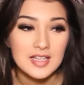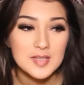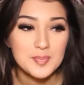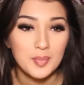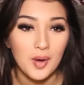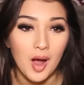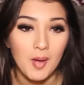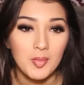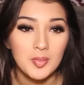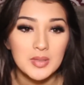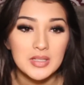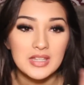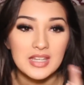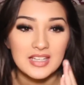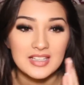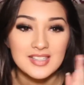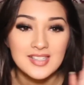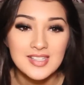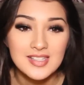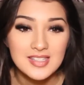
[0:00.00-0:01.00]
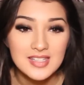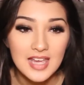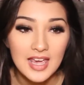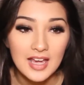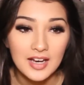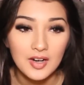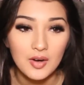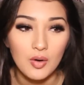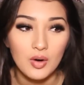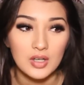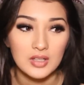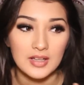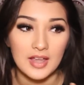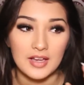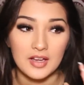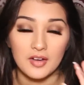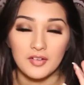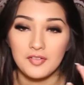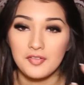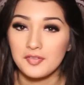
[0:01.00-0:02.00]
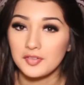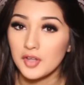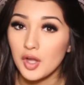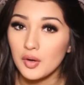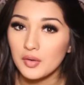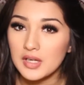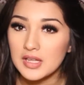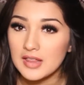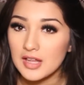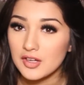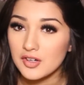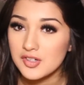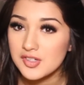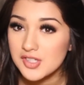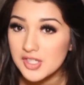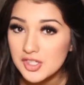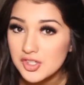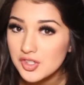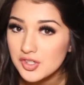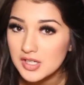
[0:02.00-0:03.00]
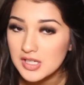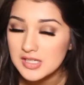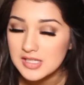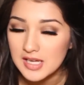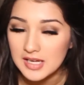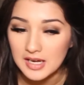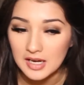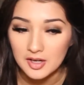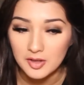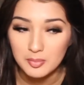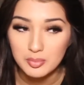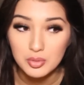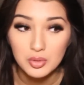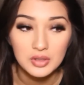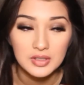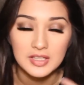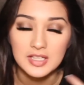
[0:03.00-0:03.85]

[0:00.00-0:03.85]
It's probably like a stick or like a floaty that your sister didn't take out of the pool.